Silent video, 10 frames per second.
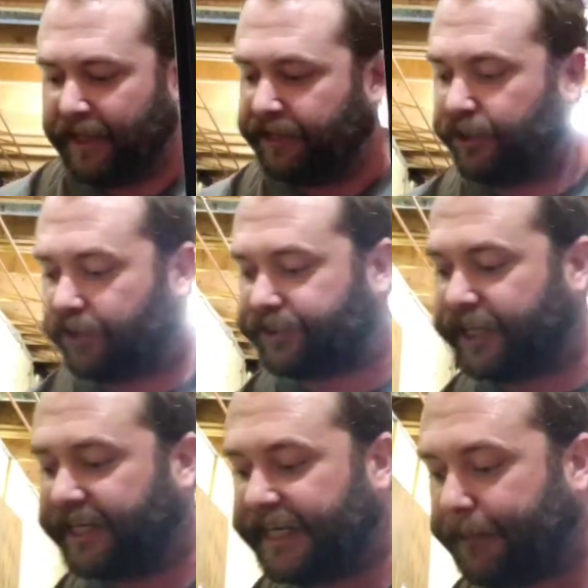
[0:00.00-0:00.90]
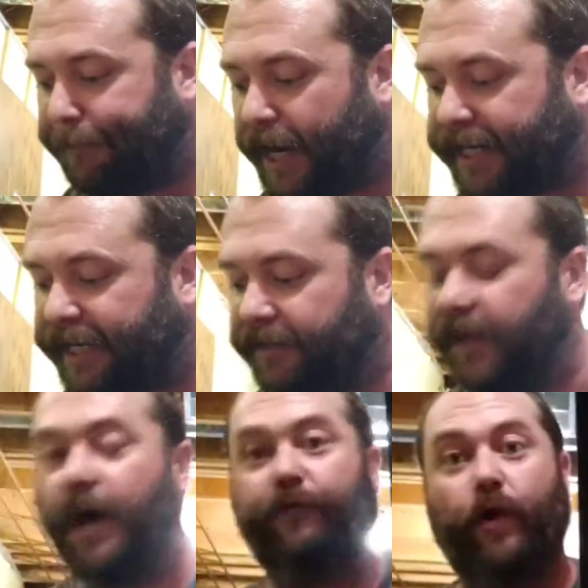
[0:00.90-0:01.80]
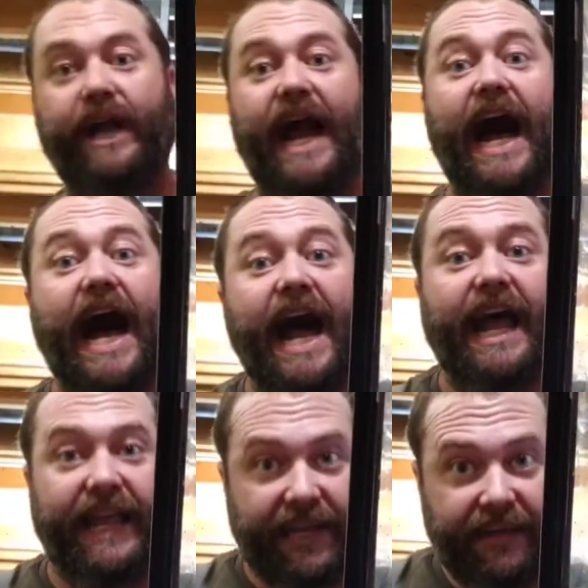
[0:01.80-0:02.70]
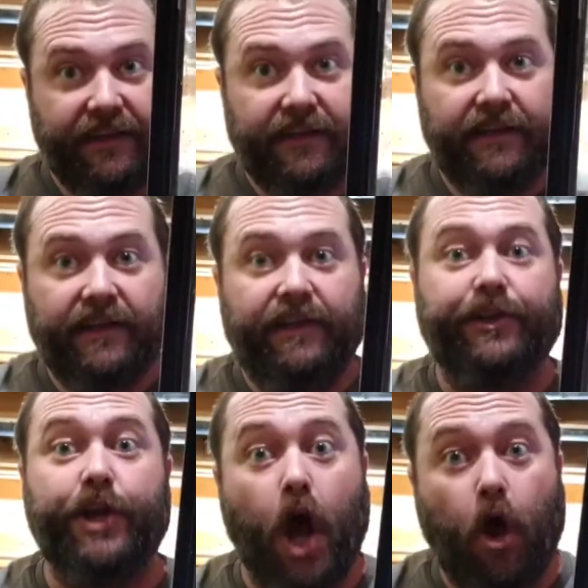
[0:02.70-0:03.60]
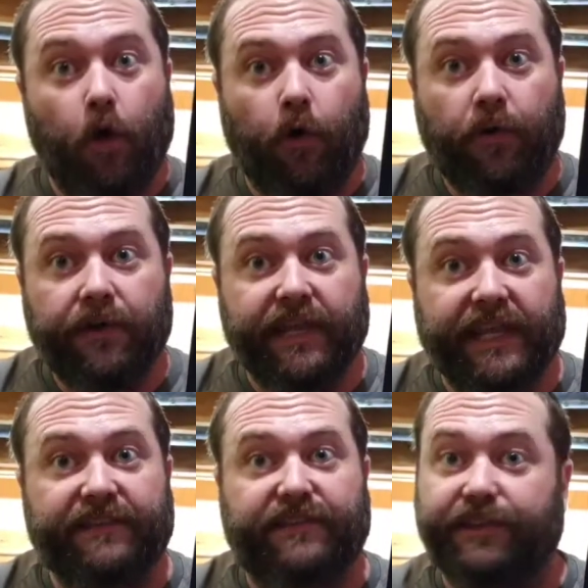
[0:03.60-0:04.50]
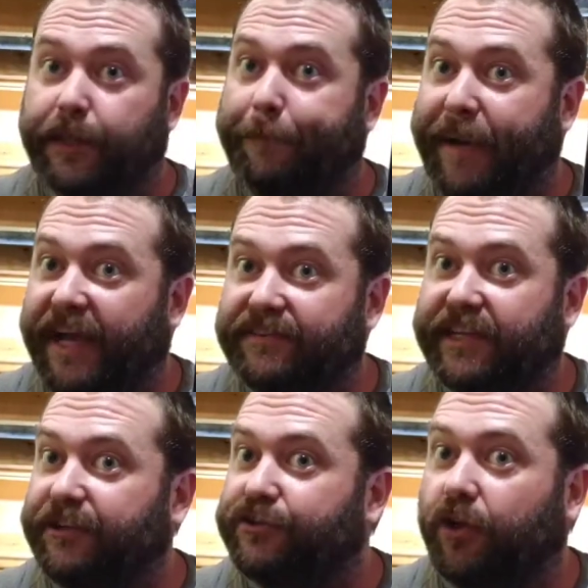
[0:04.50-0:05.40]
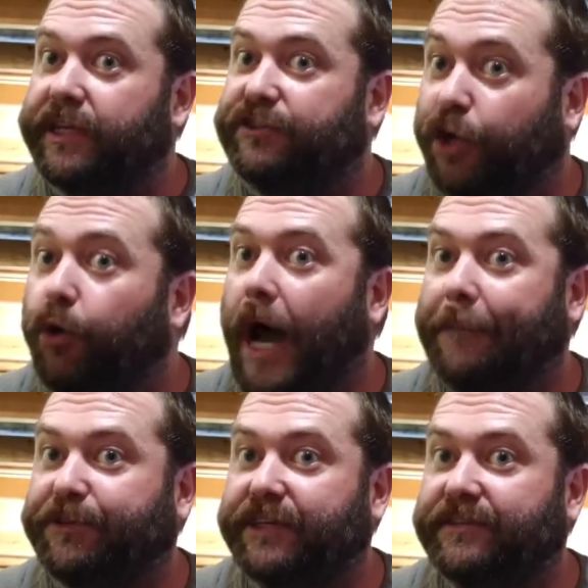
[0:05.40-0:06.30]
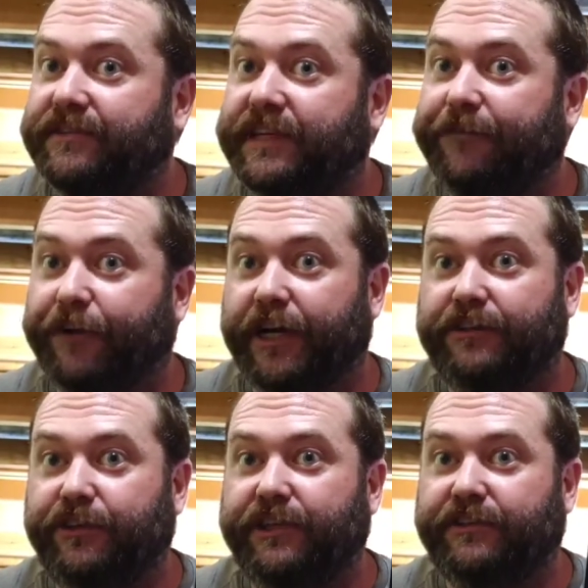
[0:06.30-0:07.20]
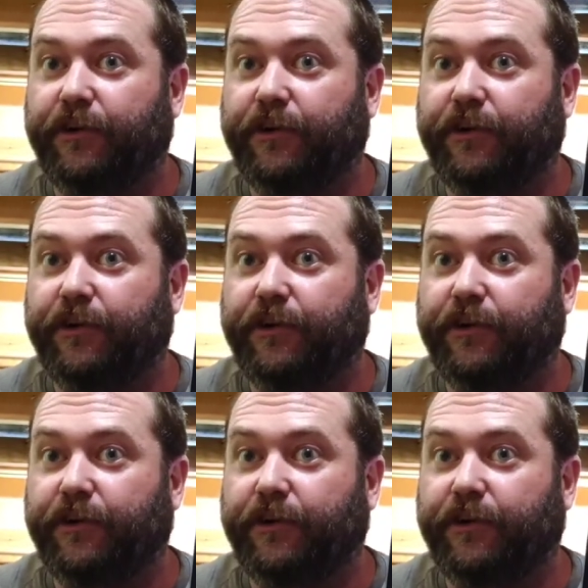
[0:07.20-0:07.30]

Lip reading: You're also going to need a bucket of what I know is the best. And there's only 2 options if you're going to do this